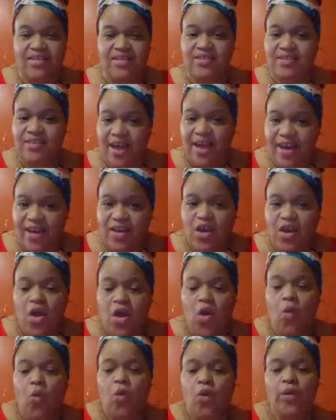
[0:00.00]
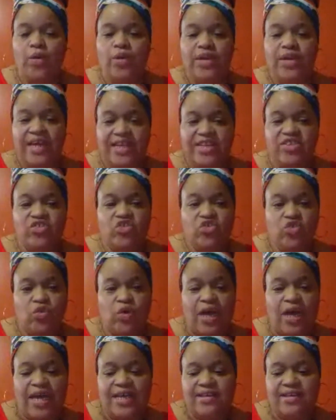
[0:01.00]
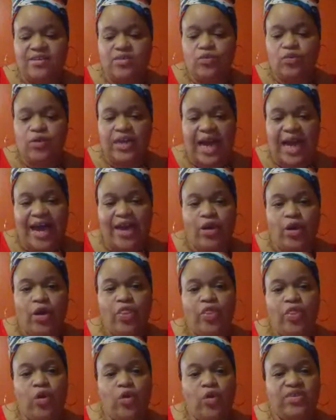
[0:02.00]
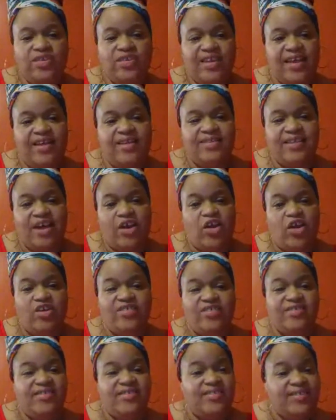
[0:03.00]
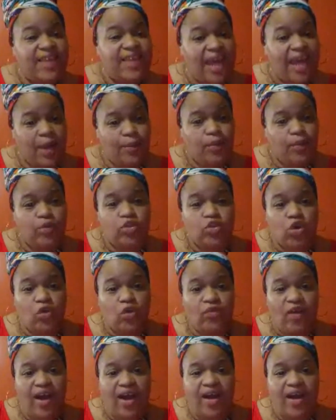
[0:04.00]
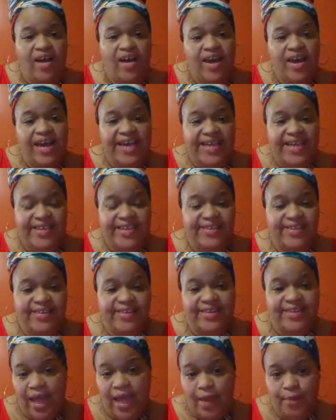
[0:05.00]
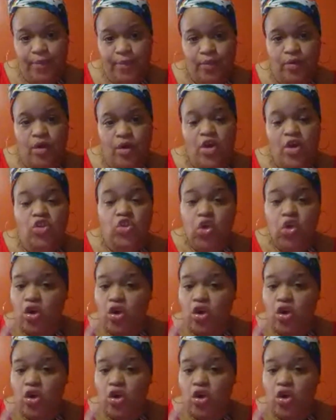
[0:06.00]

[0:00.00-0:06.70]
Instead, what we need to do is rely on those things that are stable. Torah is stable.